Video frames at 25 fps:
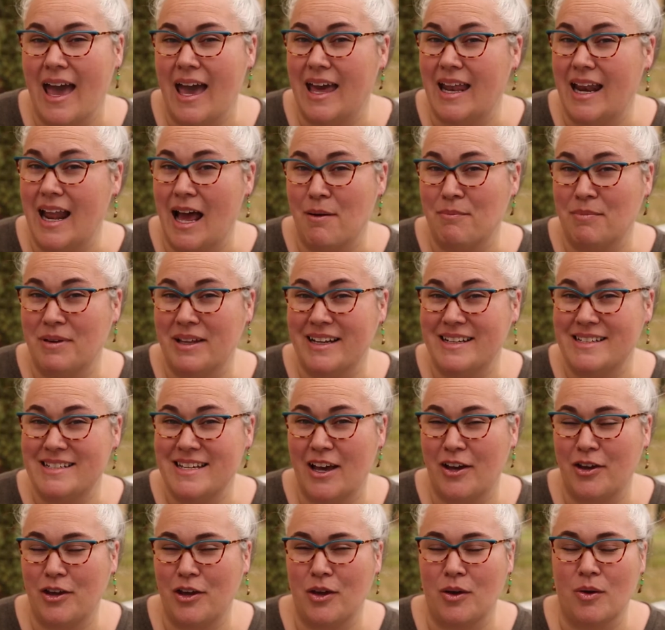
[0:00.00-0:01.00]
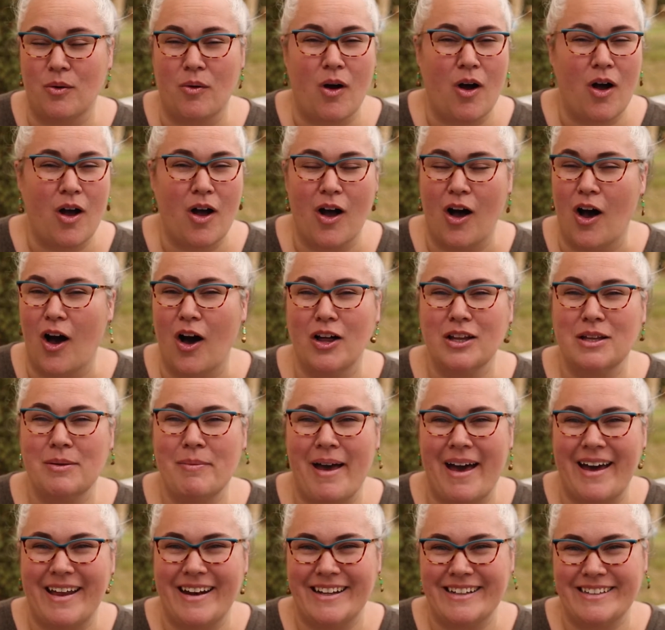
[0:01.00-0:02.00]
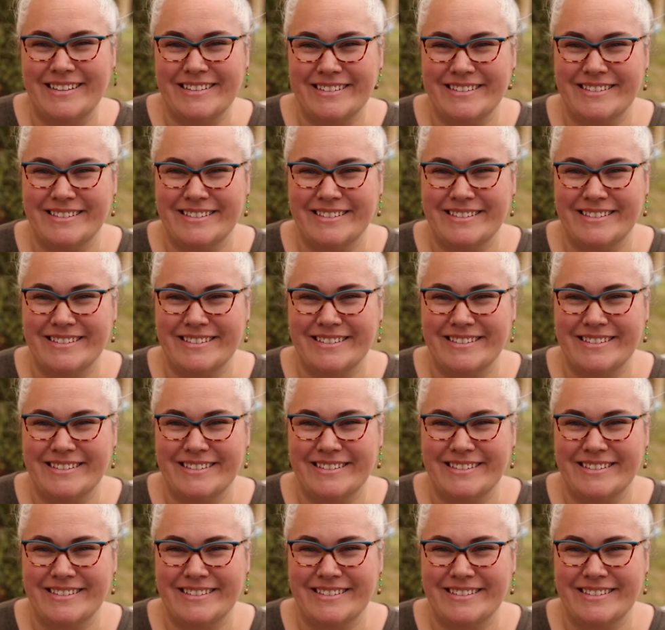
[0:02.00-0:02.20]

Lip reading: And I'm going to tell you all about it.